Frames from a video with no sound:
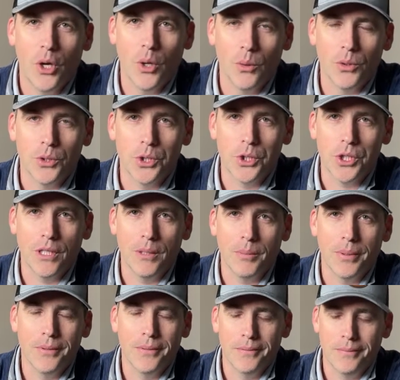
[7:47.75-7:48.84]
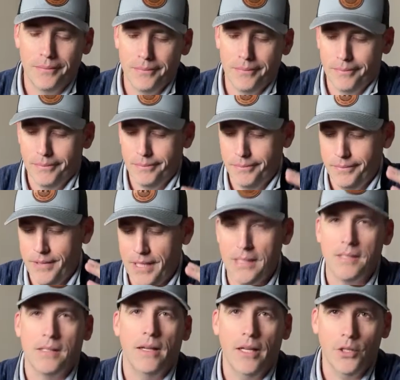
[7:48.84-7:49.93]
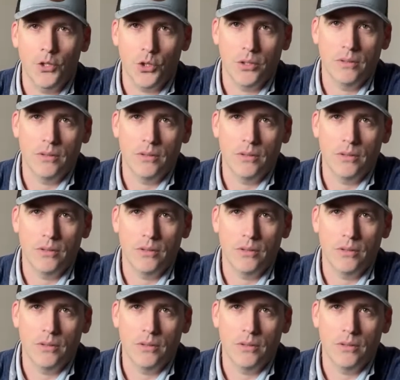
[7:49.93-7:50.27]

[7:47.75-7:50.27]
ownership destination.